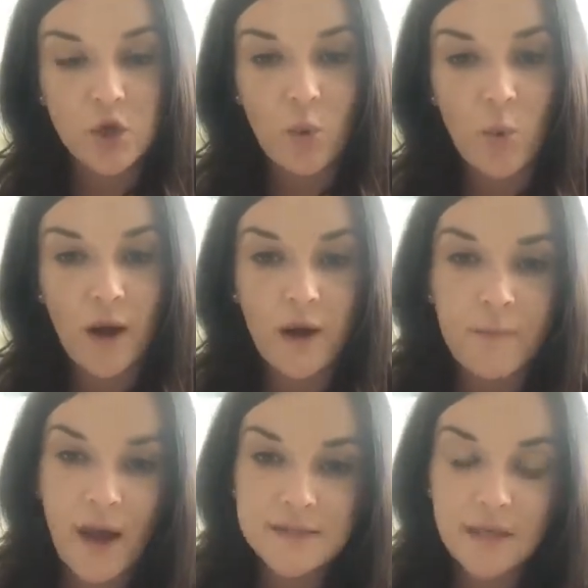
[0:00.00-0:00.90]
to wear a
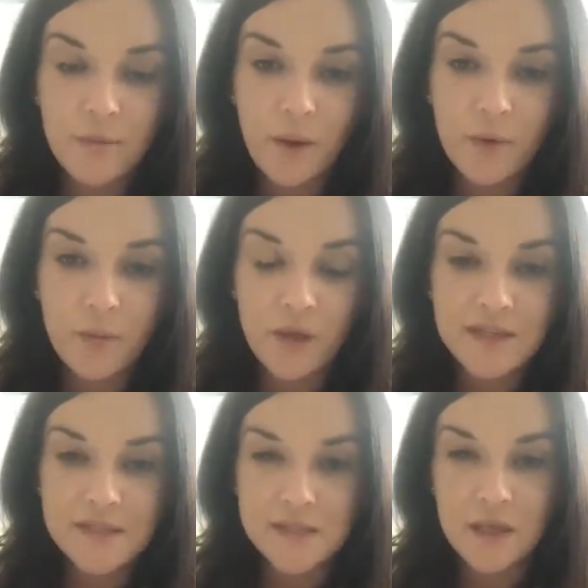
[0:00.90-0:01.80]
mask in public
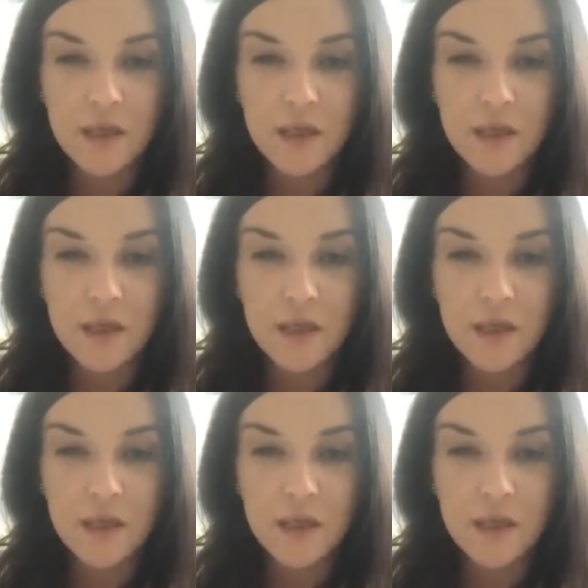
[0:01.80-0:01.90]
places?